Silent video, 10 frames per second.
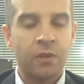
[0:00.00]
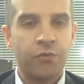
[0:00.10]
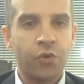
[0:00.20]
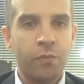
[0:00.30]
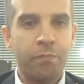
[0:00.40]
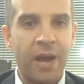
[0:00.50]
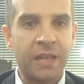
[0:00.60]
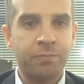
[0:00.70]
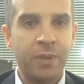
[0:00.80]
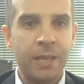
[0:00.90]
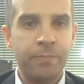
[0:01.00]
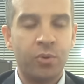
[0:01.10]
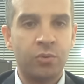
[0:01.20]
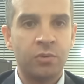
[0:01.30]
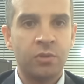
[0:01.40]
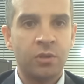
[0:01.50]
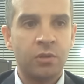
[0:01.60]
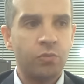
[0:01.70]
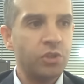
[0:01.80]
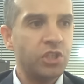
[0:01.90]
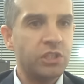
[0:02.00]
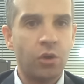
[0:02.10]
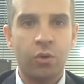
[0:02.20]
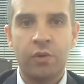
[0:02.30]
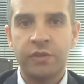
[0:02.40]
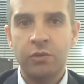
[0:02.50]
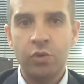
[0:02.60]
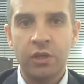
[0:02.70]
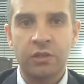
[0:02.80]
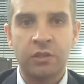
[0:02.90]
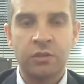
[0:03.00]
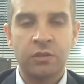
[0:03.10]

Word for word: from bad people, which is all over the world.